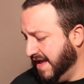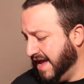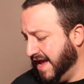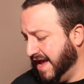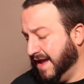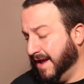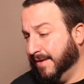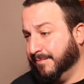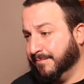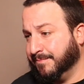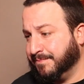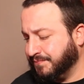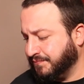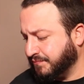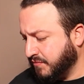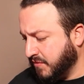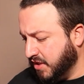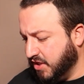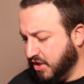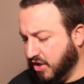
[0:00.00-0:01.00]
And,
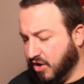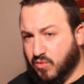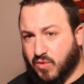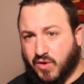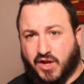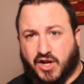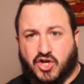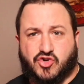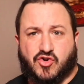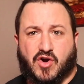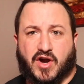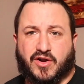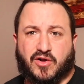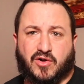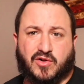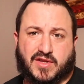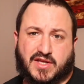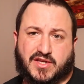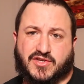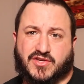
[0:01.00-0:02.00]
you know, we're going to try and
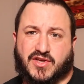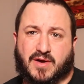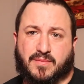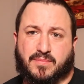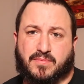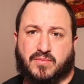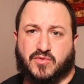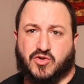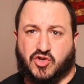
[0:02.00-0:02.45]
hook this up